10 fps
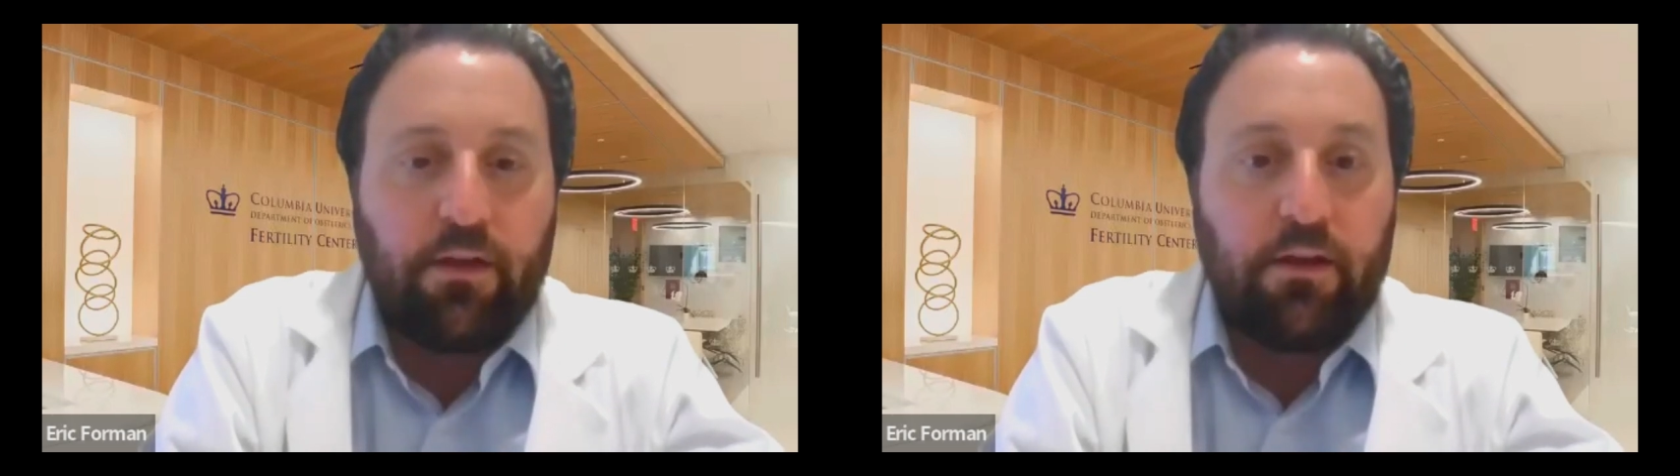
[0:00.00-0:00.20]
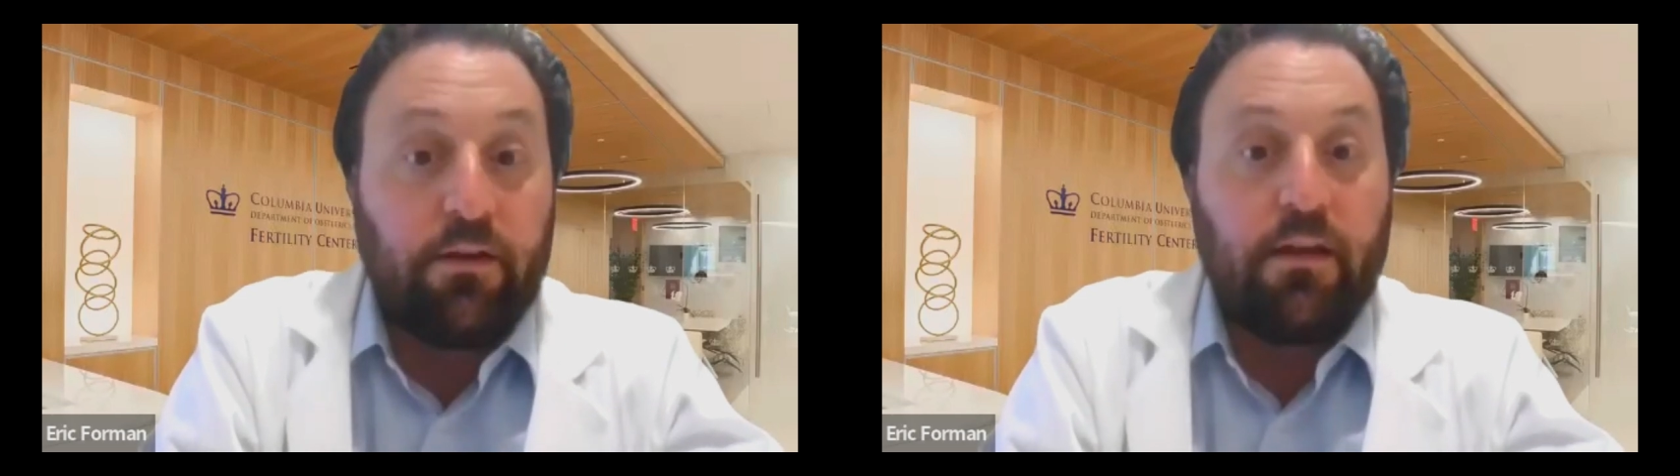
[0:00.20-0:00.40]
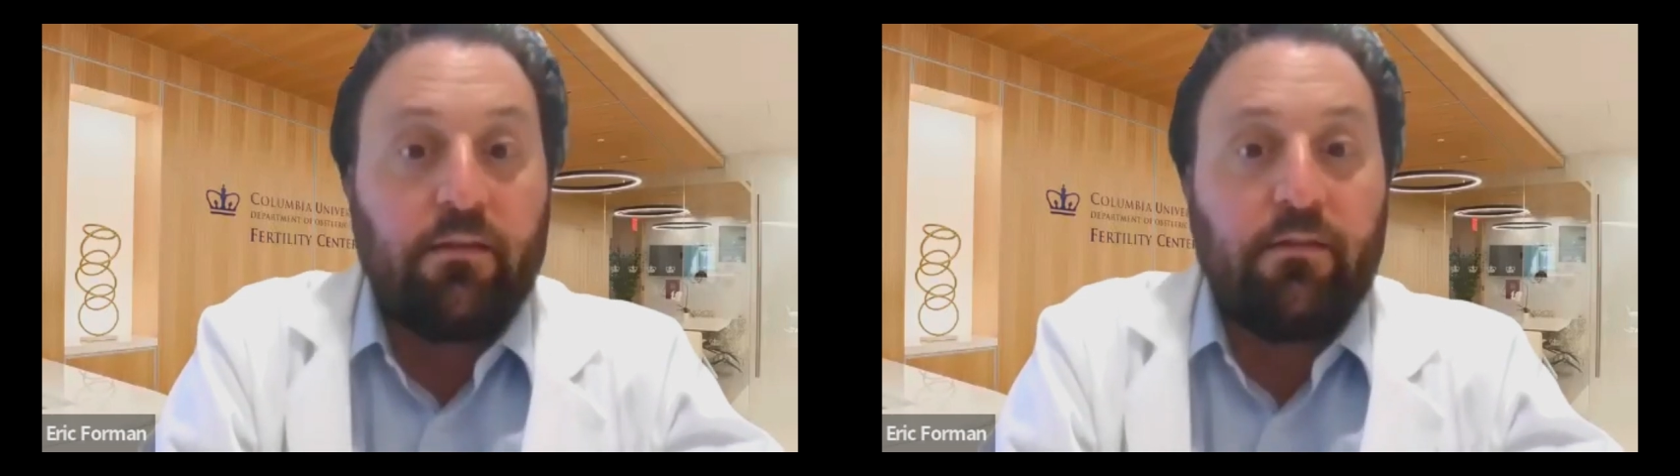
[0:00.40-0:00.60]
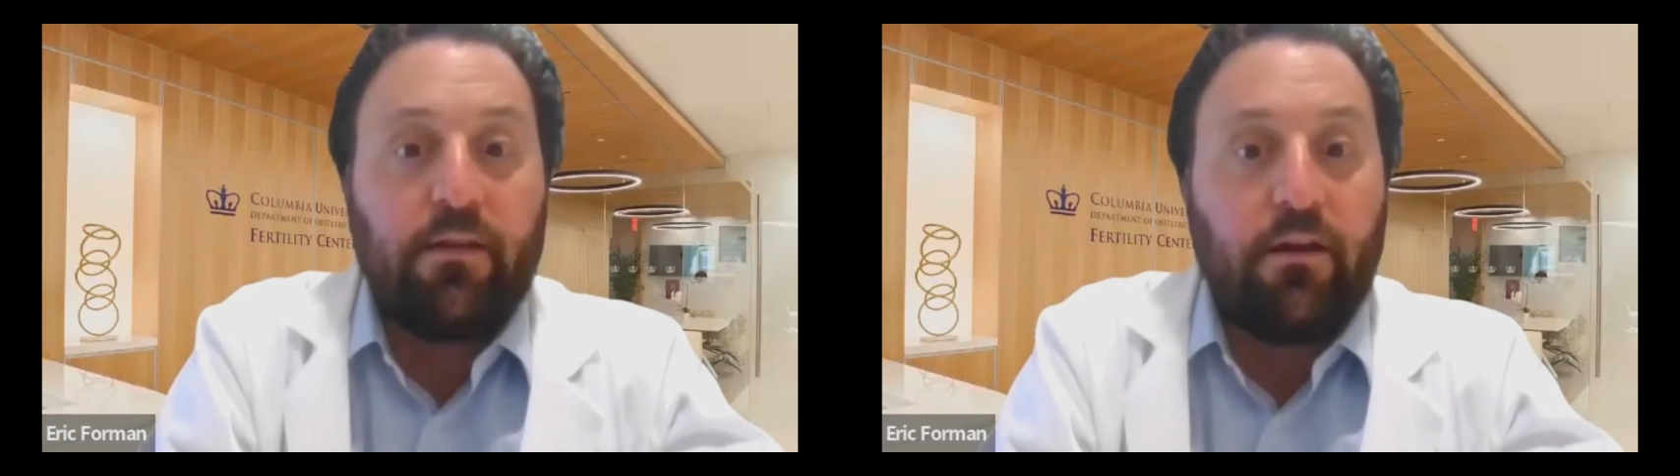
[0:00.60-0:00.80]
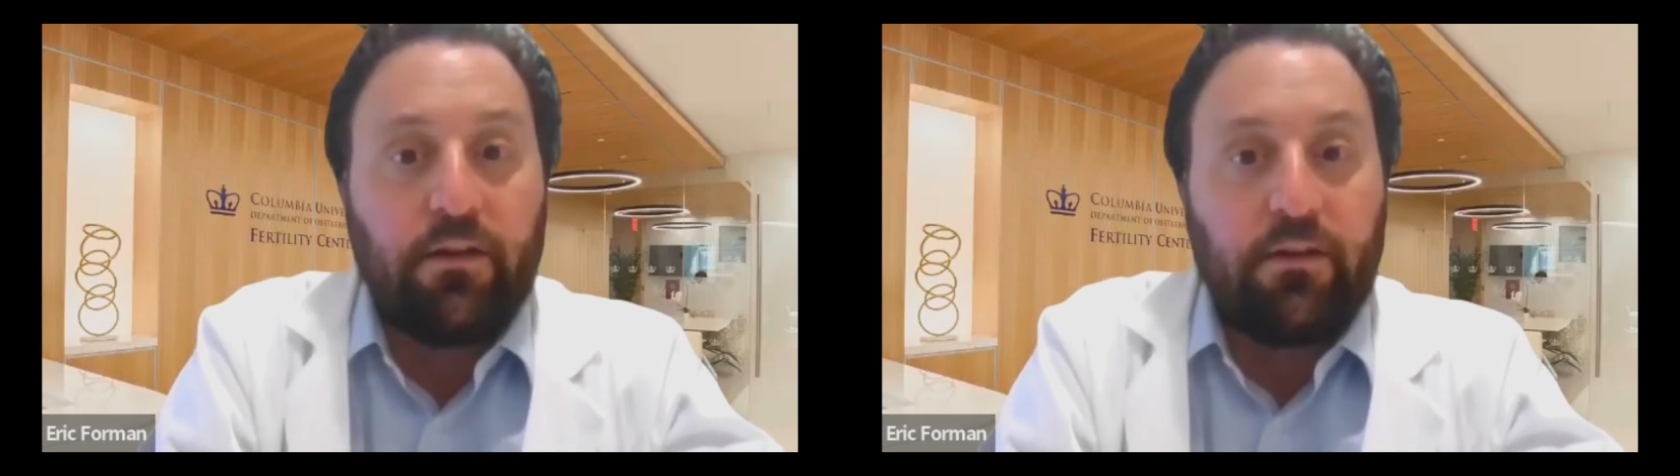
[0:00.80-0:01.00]
think
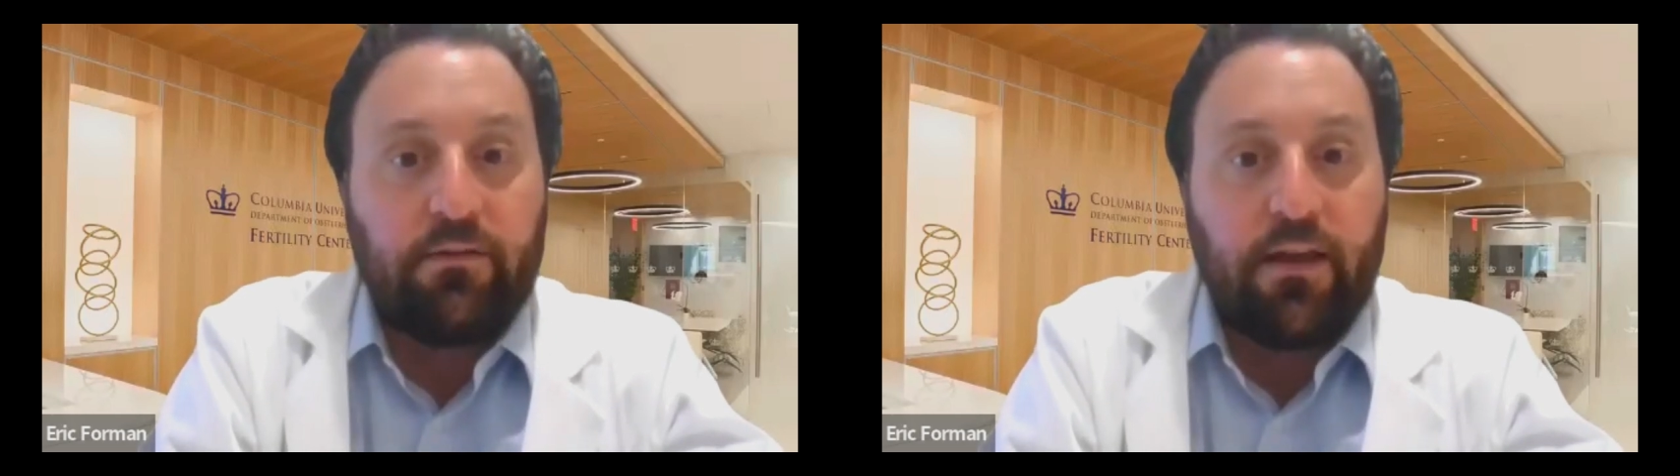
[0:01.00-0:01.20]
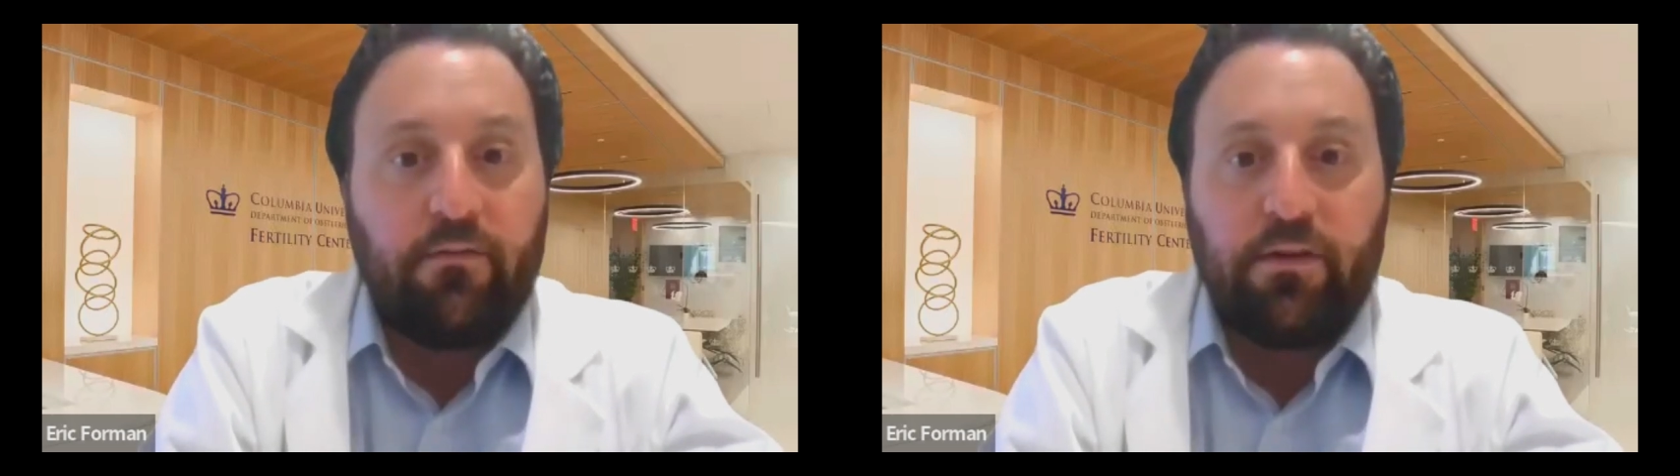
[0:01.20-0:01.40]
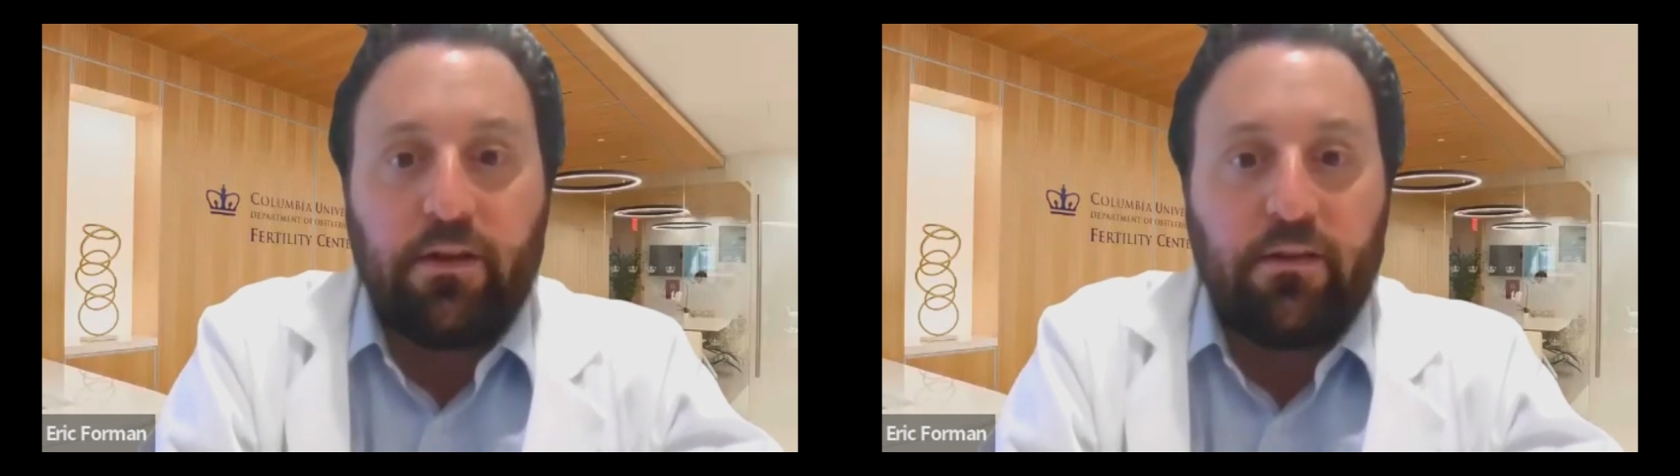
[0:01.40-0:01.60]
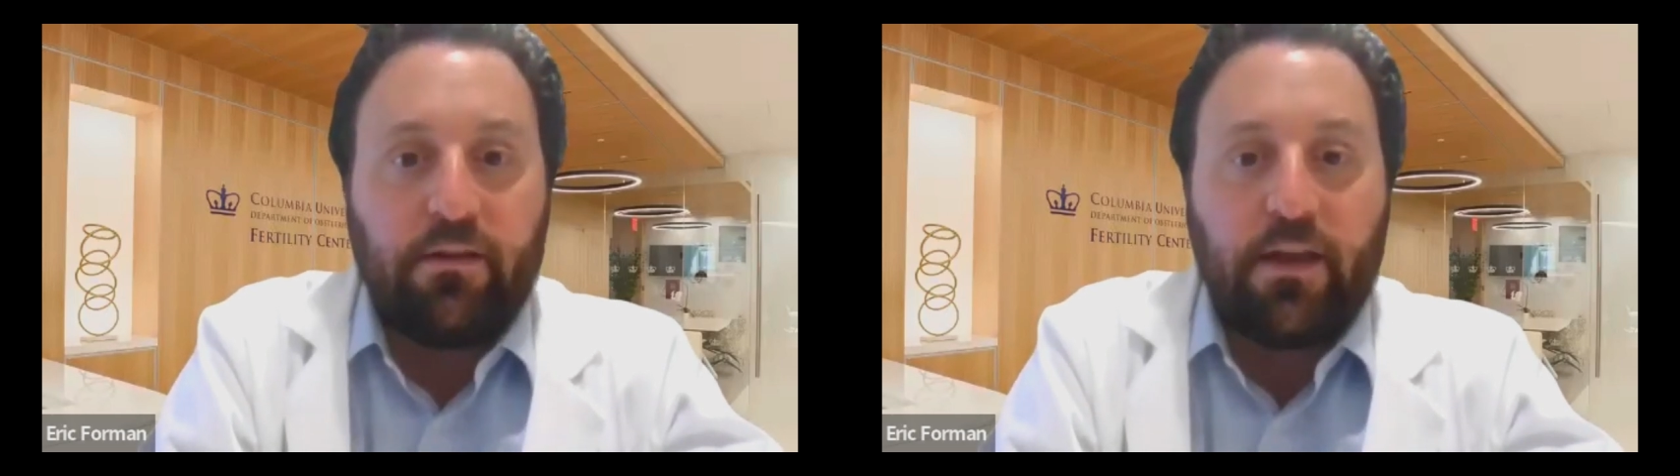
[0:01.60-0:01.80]
necessarily there's evidence